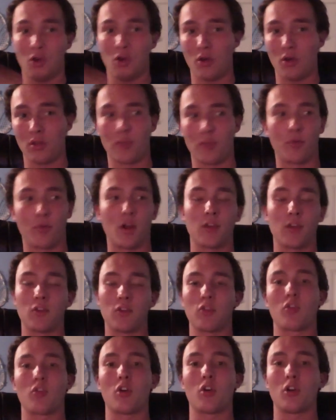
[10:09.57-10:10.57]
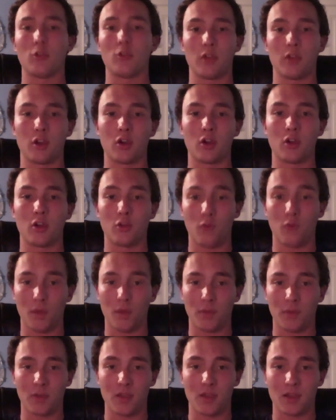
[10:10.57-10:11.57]
The prices are all there on the
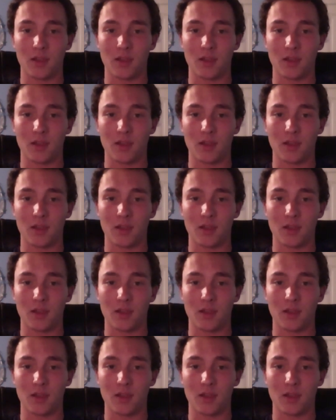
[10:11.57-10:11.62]
website,